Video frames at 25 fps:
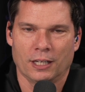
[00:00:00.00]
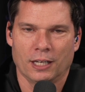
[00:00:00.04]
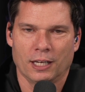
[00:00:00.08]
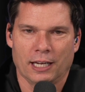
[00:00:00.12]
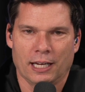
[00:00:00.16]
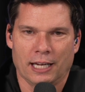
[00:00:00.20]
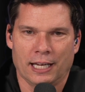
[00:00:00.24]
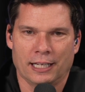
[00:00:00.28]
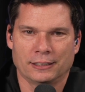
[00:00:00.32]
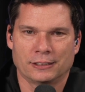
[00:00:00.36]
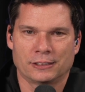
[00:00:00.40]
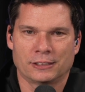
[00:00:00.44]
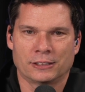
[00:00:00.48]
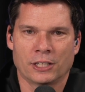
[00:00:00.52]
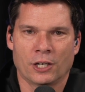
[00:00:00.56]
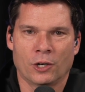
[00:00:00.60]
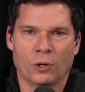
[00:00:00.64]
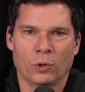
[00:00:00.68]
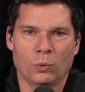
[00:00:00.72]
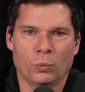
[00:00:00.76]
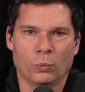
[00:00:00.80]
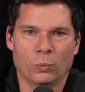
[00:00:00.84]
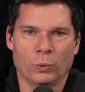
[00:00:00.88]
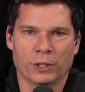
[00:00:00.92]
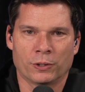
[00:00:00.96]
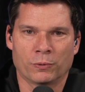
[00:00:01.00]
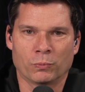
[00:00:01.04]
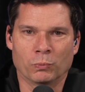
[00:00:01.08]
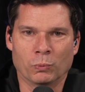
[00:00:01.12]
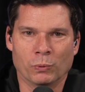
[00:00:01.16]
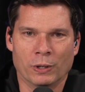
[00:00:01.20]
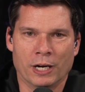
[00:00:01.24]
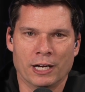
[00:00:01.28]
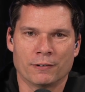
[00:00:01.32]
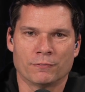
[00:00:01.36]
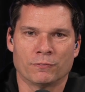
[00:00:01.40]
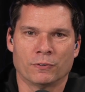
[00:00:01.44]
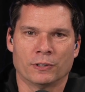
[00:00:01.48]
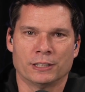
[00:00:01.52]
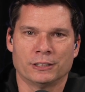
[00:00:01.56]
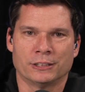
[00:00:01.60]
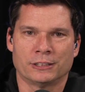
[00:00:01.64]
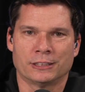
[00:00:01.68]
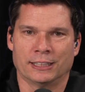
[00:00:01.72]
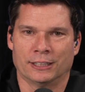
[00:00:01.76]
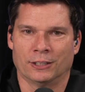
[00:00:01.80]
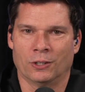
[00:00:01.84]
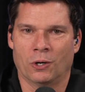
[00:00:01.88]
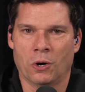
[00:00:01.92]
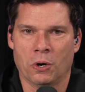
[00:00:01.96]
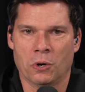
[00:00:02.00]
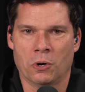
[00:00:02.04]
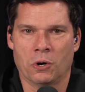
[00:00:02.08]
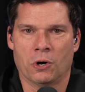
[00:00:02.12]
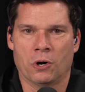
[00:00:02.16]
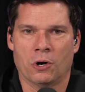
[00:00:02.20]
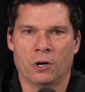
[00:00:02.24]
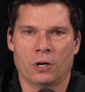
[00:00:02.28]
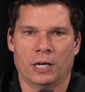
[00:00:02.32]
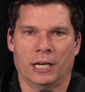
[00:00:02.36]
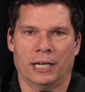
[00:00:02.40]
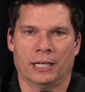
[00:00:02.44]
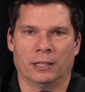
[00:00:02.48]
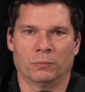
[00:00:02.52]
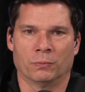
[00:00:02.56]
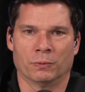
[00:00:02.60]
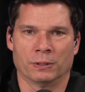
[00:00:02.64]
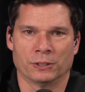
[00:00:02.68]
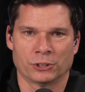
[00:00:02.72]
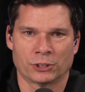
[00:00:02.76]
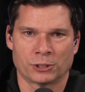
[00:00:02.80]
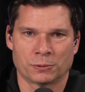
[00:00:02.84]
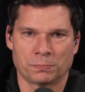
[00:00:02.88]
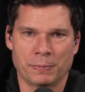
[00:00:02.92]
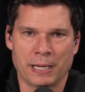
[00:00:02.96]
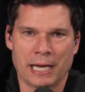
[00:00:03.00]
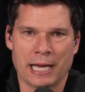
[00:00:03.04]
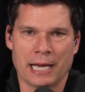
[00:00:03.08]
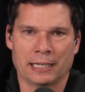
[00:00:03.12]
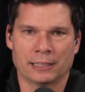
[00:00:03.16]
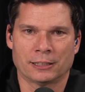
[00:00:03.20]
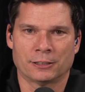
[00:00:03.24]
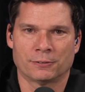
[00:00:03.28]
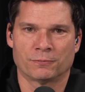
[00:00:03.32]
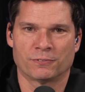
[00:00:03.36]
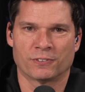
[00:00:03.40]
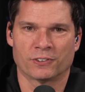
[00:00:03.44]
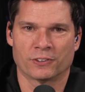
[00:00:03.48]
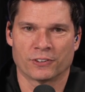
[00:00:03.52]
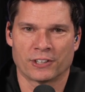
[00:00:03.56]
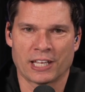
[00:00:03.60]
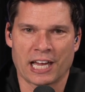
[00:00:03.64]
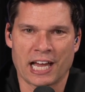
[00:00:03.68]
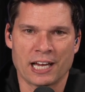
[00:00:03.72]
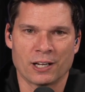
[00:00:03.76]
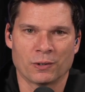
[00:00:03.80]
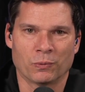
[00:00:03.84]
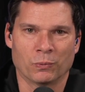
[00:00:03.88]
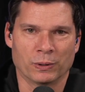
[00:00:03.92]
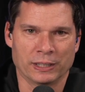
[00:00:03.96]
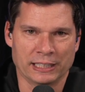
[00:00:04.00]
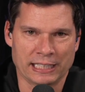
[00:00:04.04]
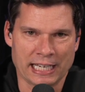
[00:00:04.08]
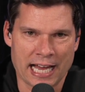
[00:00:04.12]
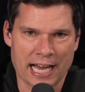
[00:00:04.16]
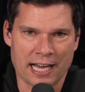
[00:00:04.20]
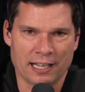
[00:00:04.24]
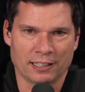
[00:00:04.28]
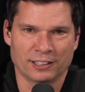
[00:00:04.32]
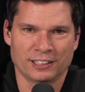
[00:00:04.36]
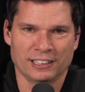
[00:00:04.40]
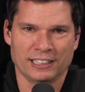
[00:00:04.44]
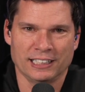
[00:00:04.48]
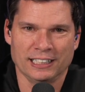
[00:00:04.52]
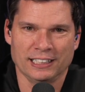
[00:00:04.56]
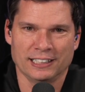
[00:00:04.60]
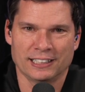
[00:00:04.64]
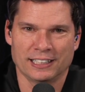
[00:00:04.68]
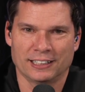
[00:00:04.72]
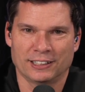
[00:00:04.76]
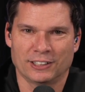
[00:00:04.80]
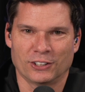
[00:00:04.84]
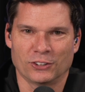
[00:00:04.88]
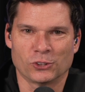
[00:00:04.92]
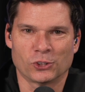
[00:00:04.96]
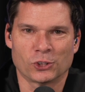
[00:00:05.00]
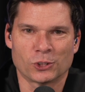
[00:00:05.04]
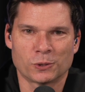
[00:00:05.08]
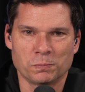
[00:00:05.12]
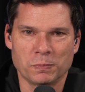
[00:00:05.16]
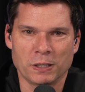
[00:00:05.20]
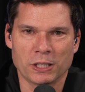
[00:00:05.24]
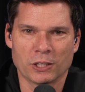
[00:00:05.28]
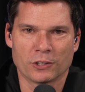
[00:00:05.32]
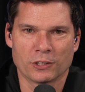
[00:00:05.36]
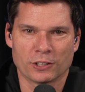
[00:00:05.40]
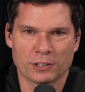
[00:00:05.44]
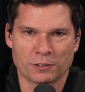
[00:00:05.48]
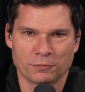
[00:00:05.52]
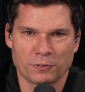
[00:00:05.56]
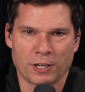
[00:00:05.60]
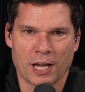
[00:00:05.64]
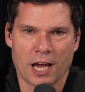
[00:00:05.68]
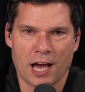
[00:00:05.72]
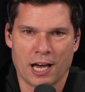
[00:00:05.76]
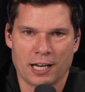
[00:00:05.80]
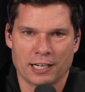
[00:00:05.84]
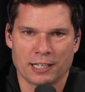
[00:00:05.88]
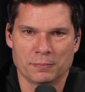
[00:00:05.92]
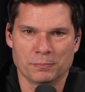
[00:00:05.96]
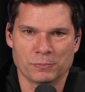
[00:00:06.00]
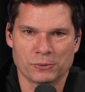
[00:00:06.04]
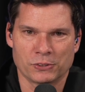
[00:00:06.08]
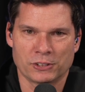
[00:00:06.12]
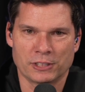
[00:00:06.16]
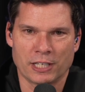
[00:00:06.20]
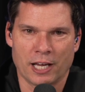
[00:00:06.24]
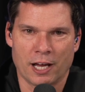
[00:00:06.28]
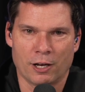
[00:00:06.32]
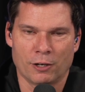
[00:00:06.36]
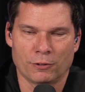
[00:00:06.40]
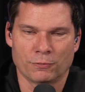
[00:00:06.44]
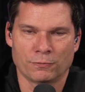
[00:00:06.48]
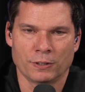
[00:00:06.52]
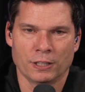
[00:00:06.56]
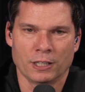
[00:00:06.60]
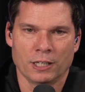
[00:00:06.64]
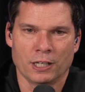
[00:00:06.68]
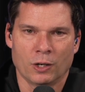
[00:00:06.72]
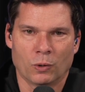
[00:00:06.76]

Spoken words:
And so with reverence and awe and respect for that reality that the Spirit of God Himself